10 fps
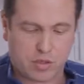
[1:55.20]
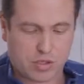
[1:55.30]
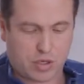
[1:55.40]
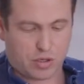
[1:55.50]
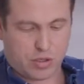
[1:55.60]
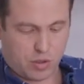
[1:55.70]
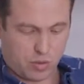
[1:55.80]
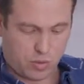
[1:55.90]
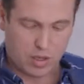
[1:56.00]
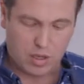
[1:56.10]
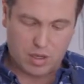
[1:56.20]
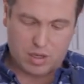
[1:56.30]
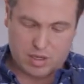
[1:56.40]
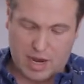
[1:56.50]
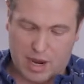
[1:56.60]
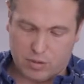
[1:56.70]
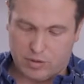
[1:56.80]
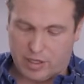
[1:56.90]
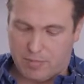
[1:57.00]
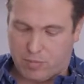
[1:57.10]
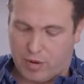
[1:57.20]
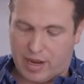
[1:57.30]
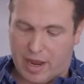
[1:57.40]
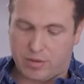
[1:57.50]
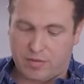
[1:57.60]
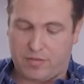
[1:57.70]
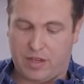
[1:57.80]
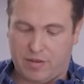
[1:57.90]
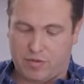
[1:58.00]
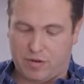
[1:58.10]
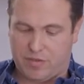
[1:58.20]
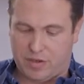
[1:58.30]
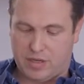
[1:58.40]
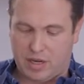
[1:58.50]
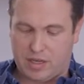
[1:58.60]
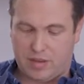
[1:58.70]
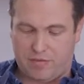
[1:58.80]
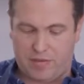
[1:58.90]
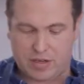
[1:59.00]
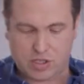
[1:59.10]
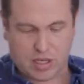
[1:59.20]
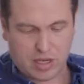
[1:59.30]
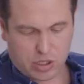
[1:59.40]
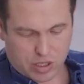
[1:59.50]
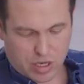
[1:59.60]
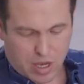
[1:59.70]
to start to not only bring out the flavor of the duck in the finished dish,